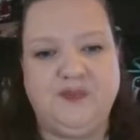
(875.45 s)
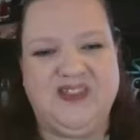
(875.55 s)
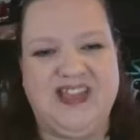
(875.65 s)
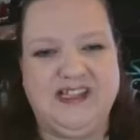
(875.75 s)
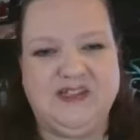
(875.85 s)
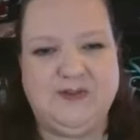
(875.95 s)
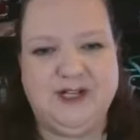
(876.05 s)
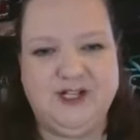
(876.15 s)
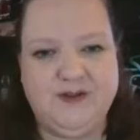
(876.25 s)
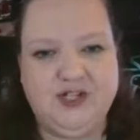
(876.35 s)
Thanks so
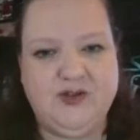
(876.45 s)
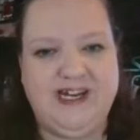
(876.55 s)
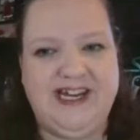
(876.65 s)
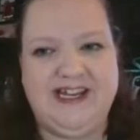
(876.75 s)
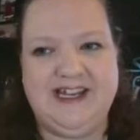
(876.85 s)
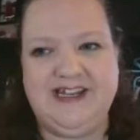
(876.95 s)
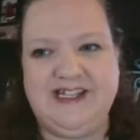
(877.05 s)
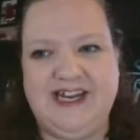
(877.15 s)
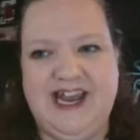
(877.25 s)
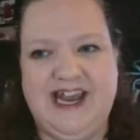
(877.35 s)
much for joining in
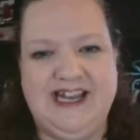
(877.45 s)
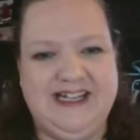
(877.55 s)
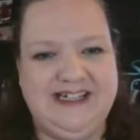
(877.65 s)
today.